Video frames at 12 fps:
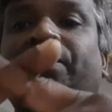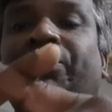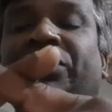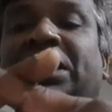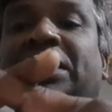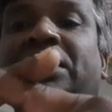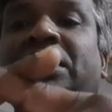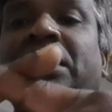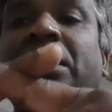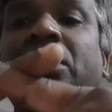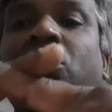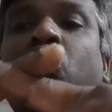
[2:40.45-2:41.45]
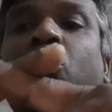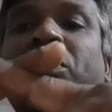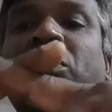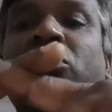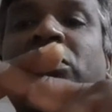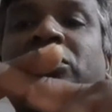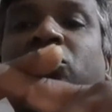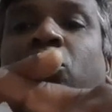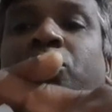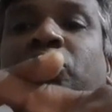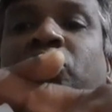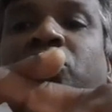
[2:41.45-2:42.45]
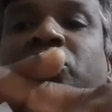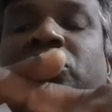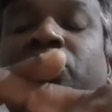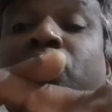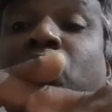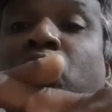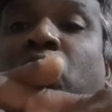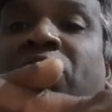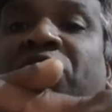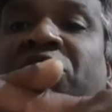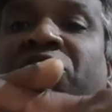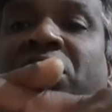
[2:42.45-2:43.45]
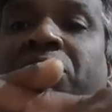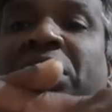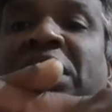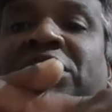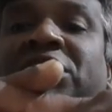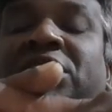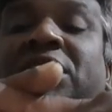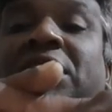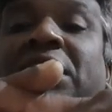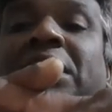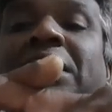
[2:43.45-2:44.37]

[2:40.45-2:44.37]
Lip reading: the homologous chromosomes move away from each other